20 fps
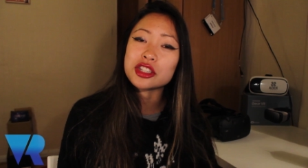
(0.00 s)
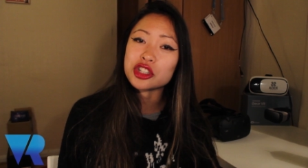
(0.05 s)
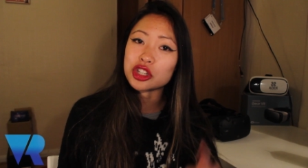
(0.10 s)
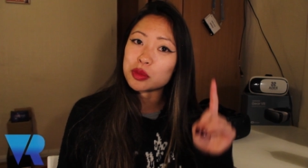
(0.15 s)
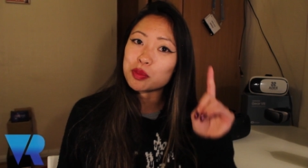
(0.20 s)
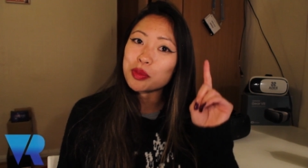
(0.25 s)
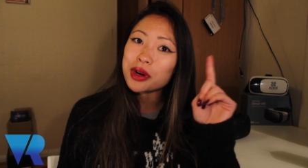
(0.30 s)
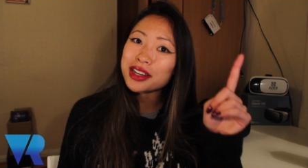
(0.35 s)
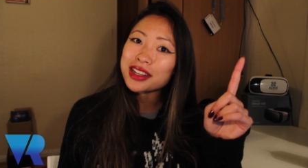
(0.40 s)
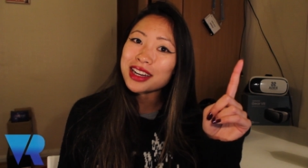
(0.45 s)

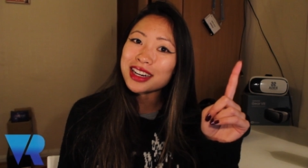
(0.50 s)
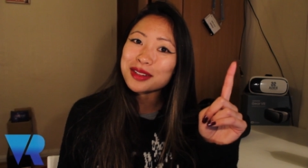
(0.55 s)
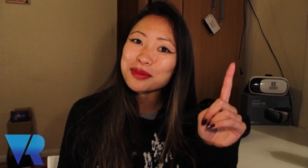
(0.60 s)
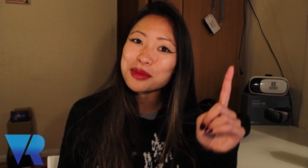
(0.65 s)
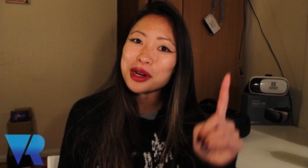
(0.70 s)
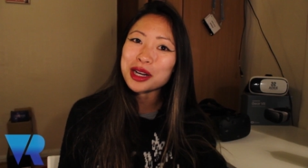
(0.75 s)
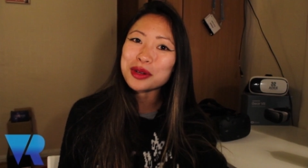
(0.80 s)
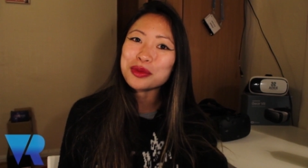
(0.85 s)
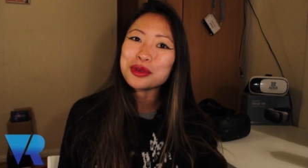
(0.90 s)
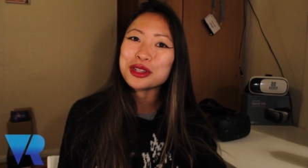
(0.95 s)
Just bear that in
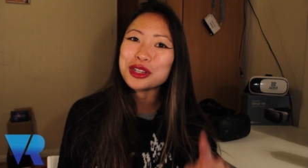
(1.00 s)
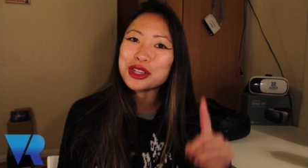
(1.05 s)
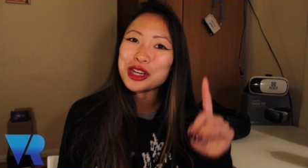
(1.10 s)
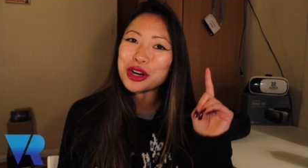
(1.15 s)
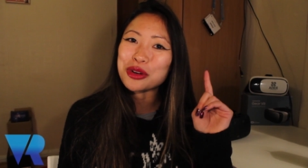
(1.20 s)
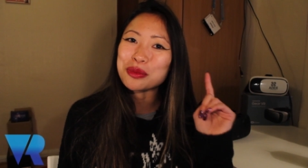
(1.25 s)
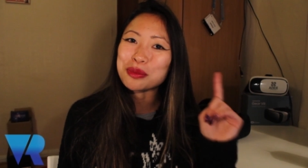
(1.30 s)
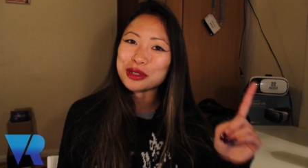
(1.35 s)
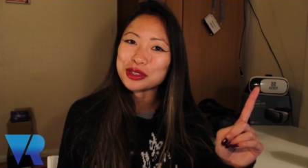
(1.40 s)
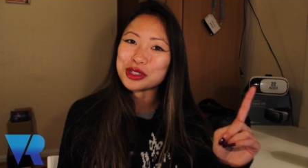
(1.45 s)
mind when you
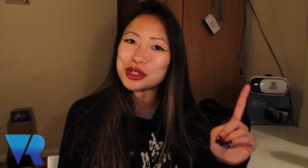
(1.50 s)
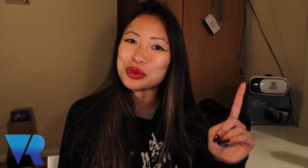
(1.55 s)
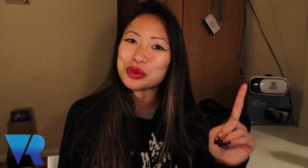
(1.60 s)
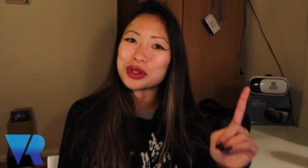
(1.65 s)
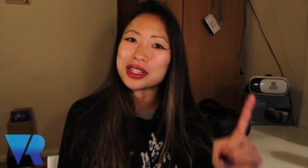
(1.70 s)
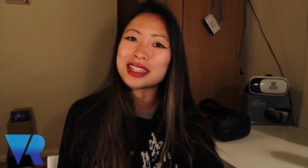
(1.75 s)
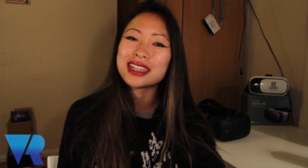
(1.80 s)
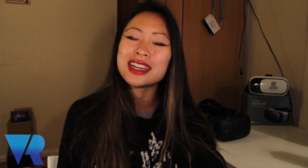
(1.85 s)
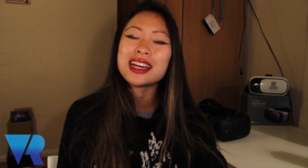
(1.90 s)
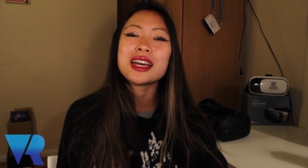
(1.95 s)
go and purchase
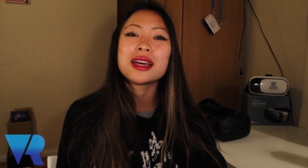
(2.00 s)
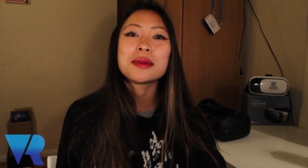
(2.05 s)
one,